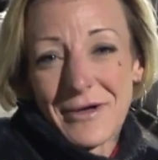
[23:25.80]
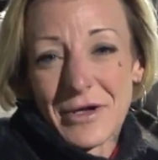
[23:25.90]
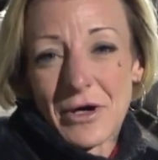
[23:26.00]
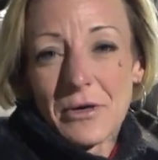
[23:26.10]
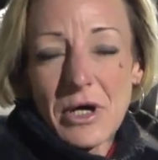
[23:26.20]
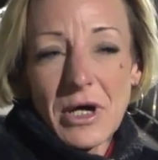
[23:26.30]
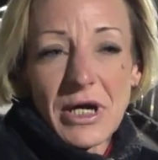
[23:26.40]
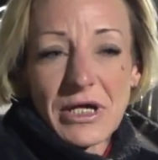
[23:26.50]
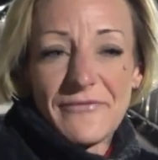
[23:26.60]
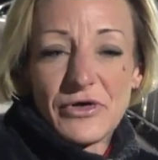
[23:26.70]
You know?
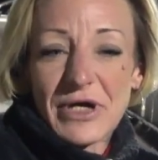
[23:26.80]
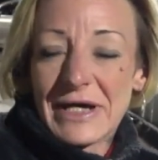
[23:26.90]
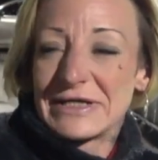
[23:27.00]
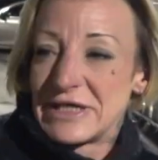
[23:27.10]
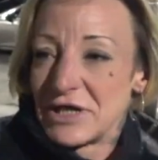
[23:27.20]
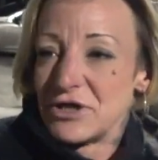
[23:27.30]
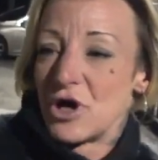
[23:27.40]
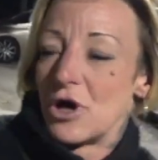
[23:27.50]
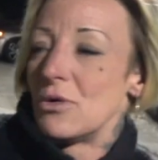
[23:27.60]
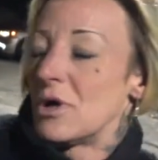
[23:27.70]
And if you guys did
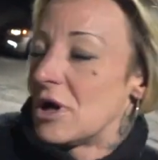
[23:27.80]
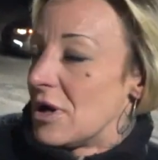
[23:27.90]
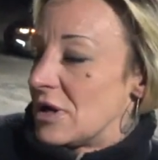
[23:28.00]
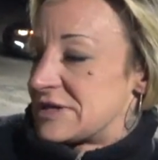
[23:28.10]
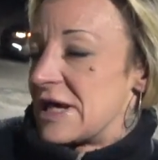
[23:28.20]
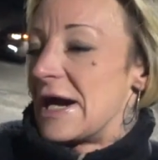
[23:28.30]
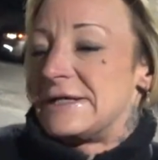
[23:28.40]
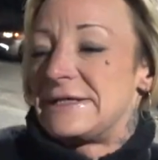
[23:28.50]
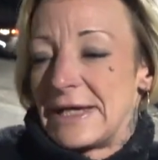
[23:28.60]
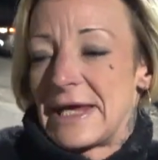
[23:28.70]
know, say I
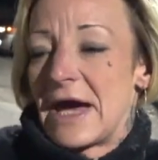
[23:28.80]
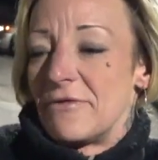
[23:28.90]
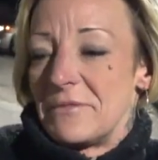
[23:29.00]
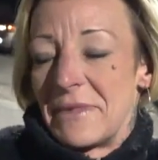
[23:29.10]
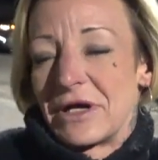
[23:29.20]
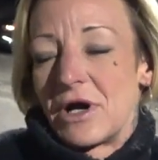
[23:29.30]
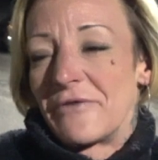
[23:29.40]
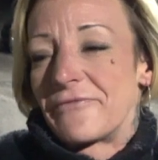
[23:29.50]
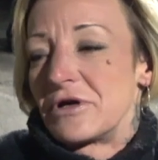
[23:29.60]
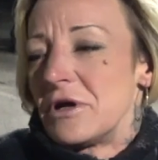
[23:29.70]
did have him in my
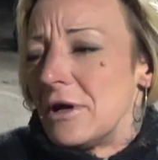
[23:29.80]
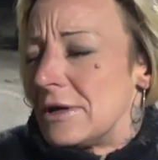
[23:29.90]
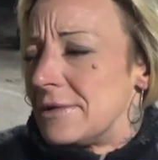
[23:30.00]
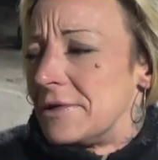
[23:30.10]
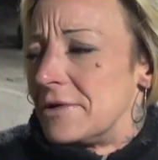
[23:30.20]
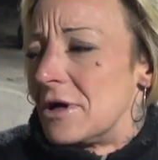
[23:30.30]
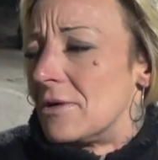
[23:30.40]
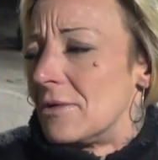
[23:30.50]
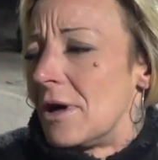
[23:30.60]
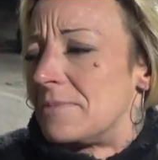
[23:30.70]
car for... Mm-hmm. You
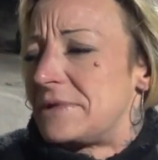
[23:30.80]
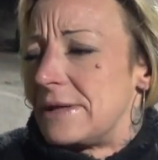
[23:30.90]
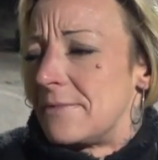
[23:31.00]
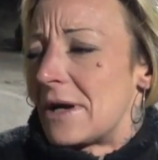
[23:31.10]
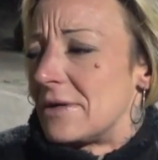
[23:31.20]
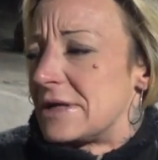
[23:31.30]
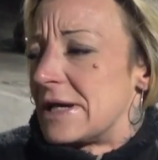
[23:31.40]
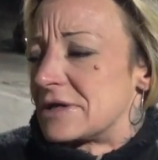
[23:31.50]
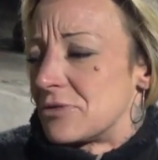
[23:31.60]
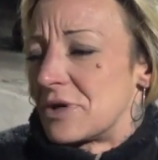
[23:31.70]
know, upteen amount of
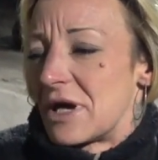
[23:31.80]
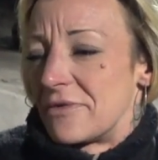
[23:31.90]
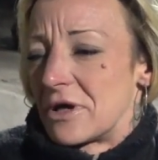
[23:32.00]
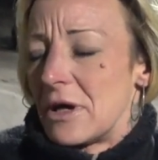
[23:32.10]
days or whatever,